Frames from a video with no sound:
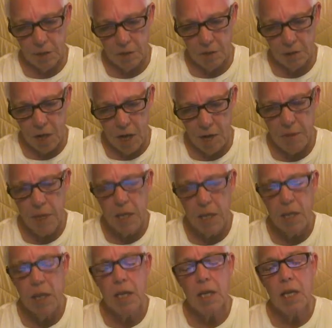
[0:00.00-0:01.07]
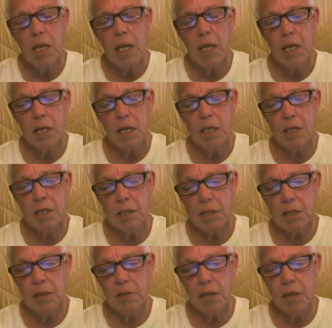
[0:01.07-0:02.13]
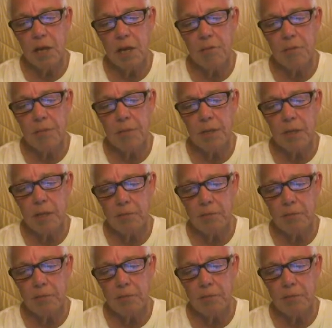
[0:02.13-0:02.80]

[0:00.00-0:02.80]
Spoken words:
another job, and this other job